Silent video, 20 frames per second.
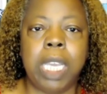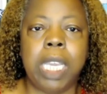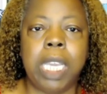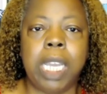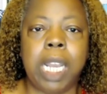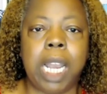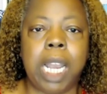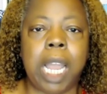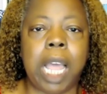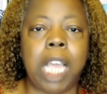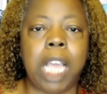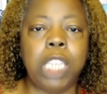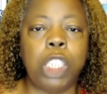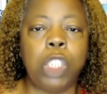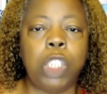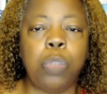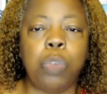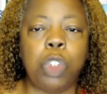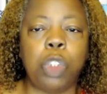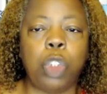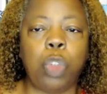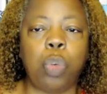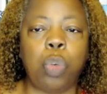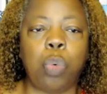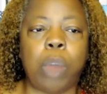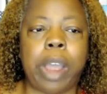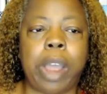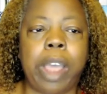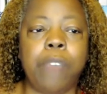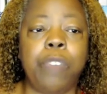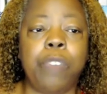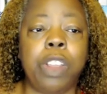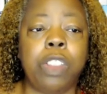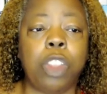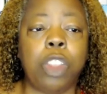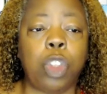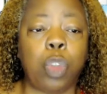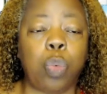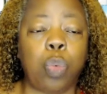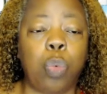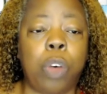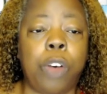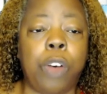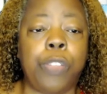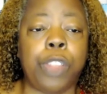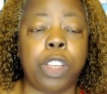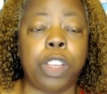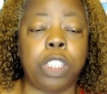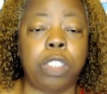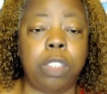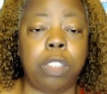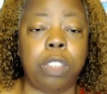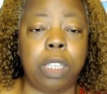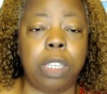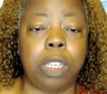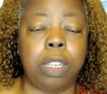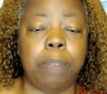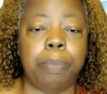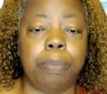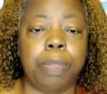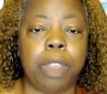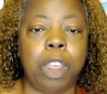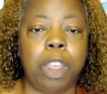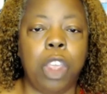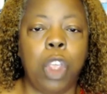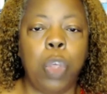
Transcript: Elisha was driving the 12th team.